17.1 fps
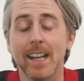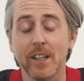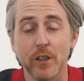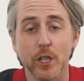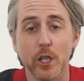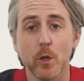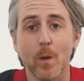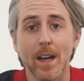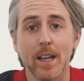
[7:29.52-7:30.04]
And in the
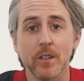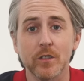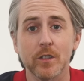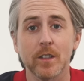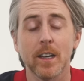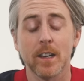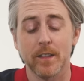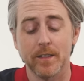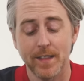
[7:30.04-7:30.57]
US,
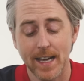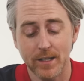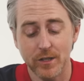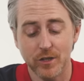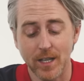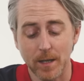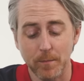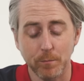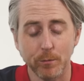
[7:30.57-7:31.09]
that
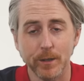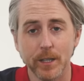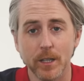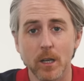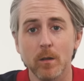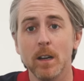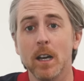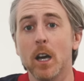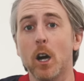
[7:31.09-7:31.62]
same
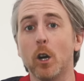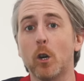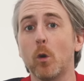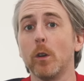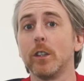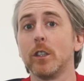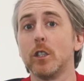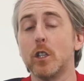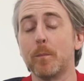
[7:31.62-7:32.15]
burrito,
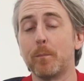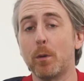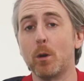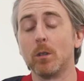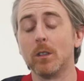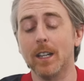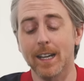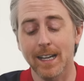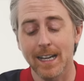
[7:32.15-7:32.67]
according to
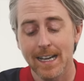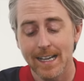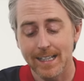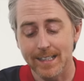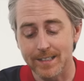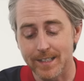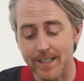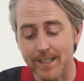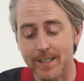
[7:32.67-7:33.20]
Chipotle,
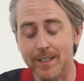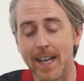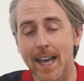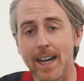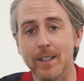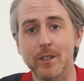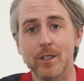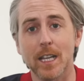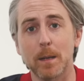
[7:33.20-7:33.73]
is the
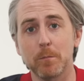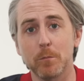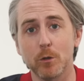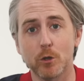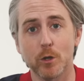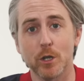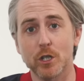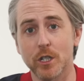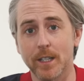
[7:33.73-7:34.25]
exact same
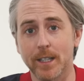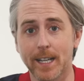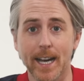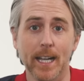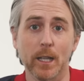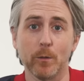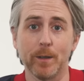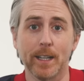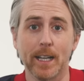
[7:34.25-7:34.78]
nutrition and
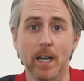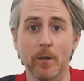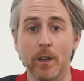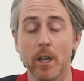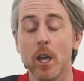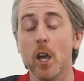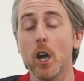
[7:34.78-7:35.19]
calorie count.